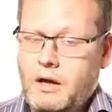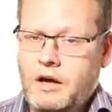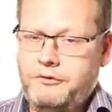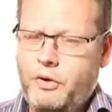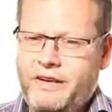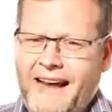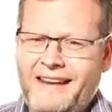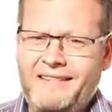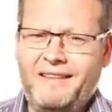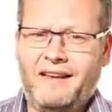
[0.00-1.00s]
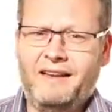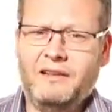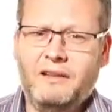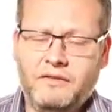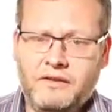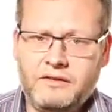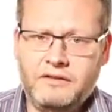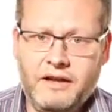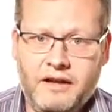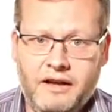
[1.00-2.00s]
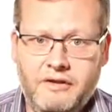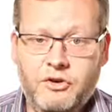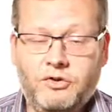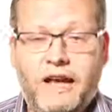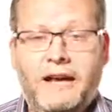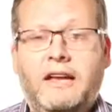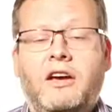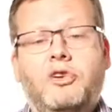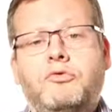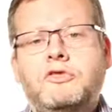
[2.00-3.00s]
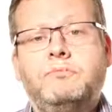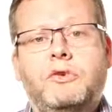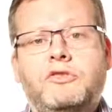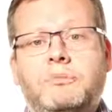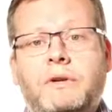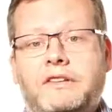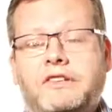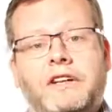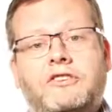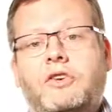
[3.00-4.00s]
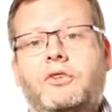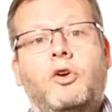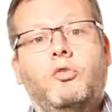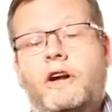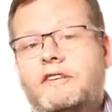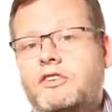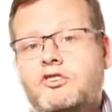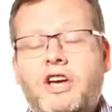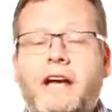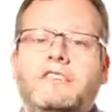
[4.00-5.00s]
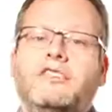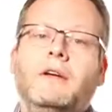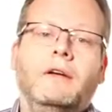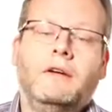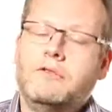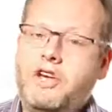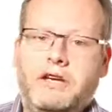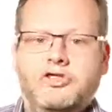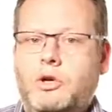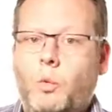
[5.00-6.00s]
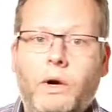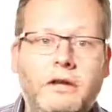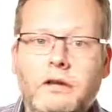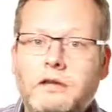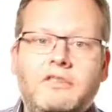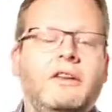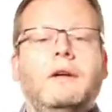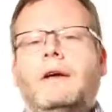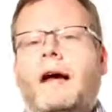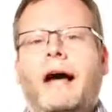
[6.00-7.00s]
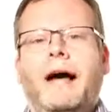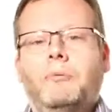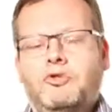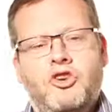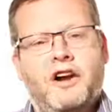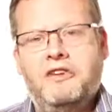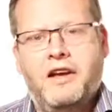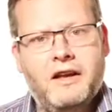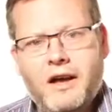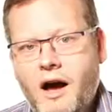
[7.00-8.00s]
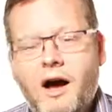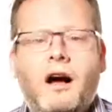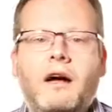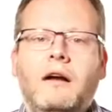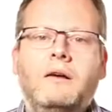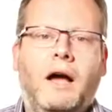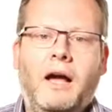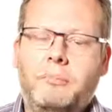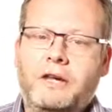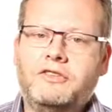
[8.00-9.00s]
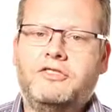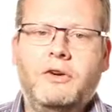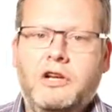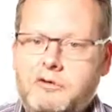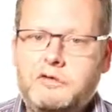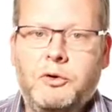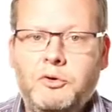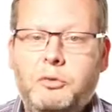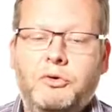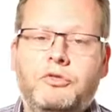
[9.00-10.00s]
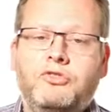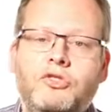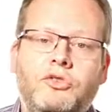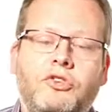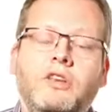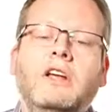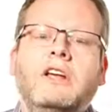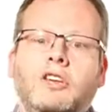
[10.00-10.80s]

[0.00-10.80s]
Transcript: Avoid anything that involves any kind of responsibility, so no writing checks, changing wills, driving a car, being solely responsible for children.